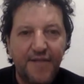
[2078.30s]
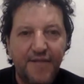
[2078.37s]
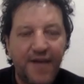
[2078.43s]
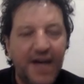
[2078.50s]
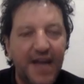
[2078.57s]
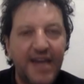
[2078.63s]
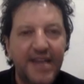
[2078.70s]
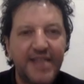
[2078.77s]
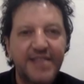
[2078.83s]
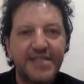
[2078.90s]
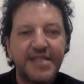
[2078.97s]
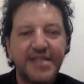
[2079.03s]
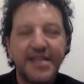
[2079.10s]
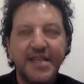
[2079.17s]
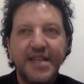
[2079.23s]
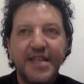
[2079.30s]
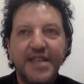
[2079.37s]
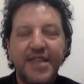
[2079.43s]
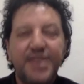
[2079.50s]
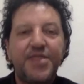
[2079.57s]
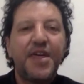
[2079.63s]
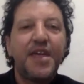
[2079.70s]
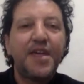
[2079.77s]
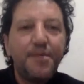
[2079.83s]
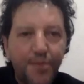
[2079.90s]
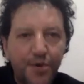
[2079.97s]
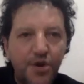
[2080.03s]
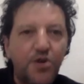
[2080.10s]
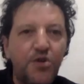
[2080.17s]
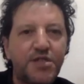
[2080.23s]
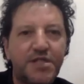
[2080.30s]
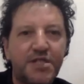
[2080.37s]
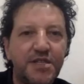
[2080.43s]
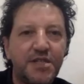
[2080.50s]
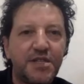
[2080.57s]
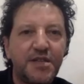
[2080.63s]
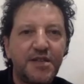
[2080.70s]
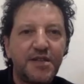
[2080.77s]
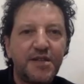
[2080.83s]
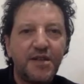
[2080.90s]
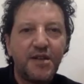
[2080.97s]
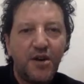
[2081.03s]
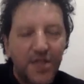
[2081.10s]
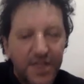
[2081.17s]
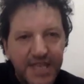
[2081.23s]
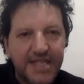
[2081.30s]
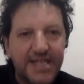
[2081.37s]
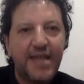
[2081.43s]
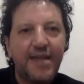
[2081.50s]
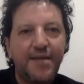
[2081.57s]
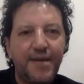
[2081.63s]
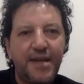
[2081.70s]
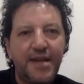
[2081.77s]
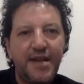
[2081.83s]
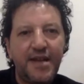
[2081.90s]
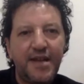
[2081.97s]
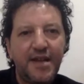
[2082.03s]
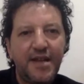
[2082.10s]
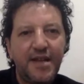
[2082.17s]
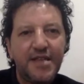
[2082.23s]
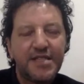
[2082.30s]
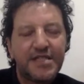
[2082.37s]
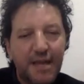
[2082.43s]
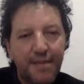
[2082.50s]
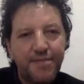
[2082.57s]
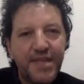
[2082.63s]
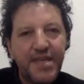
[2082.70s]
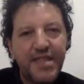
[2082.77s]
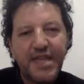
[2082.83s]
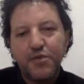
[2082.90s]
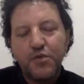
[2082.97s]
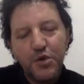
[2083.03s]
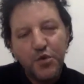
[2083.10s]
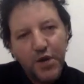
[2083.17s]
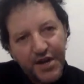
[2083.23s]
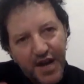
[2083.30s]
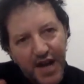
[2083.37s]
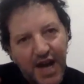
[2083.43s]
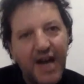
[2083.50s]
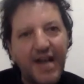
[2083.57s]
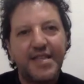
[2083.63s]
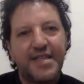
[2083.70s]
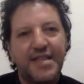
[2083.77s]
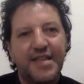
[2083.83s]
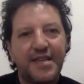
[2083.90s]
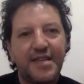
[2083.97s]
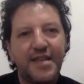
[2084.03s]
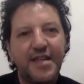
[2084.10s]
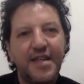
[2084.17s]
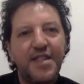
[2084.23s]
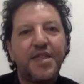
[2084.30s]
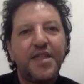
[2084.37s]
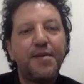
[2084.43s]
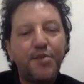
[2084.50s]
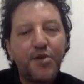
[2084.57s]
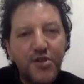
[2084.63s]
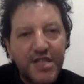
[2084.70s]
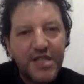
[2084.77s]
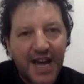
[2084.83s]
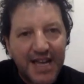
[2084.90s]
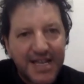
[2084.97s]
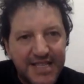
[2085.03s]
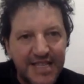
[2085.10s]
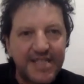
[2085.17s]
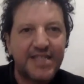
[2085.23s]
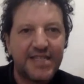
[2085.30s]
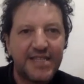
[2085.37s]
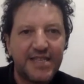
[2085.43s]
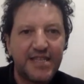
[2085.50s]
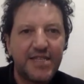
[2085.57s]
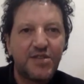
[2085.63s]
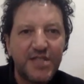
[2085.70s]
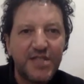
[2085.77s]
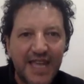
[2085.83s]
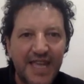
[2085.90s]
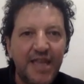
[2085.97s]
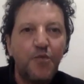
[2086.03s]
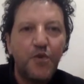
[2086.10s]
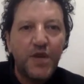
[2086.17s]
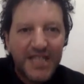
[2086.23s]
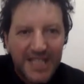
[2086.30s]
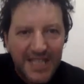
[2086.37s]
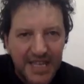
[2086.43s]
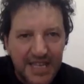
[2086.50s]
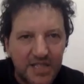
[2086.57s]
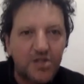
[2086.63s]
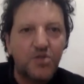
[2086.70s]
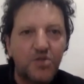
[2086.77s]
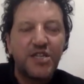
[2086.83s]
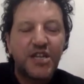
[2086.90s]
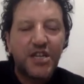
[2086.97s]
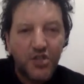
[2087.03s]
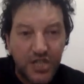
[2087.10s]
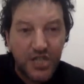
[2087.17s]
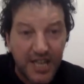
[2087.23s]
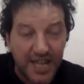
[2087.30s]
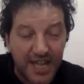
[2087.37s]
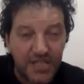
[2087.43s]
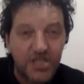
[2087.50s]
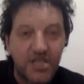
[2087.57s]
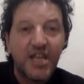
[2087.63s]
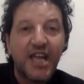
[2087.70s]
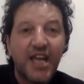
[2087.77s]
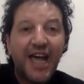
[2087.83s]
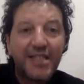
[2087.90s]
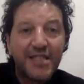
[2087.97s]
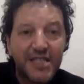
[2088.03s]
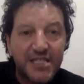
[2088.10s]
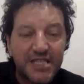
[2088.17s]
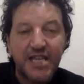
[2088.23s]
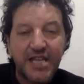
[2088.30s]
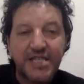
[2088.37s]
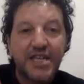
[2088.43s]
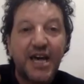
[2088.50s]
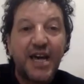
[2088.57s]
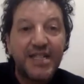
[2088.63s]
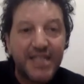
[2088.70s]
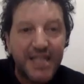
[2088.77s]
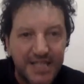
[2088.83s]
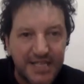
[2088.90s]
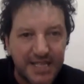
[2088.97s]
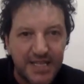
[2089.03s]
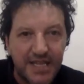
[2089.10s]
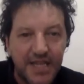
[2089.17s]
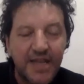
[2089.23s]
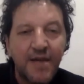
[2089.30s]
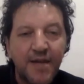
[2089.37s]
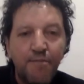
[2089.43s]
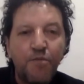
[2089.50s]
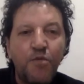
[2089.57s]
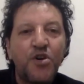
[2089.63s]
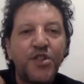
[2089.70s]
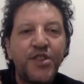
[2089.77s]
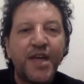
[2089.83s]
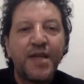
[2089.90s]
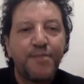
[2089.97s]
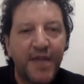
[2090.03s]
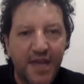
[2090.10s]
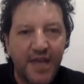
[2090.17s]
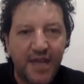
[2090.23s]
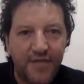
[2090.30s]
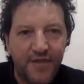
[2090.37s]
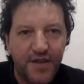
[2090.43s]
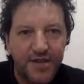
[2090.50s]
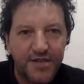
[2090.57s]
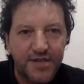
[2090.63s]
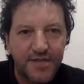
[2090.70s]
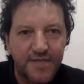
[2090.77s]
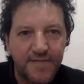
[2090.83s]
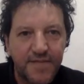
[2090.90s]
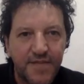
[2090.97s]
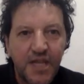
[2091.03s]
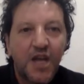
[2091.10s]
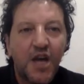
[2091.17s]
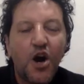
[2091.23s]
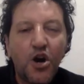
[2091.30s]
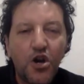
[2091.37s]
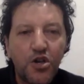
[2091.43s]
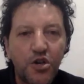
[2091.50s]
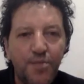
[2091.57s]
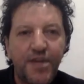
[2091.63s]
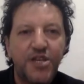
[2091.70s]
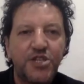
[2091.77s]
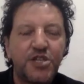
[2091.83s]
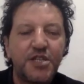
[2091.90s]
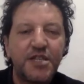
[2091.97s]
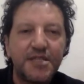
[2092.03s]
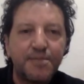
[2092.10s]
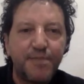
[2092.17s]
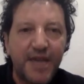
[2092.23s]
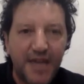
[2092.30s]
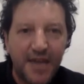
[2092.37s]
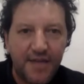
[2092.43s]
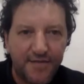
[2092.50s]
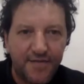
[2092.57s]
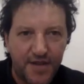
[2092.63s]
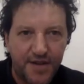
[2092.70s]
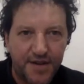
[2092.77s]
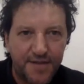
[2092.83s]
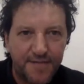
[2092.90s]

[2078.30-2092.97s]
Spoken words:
violence, that they brought on the table something that we were hiding. They brought identity. Today, we need to negotiate and discuss identity more than behaviors. Occupation is behavior.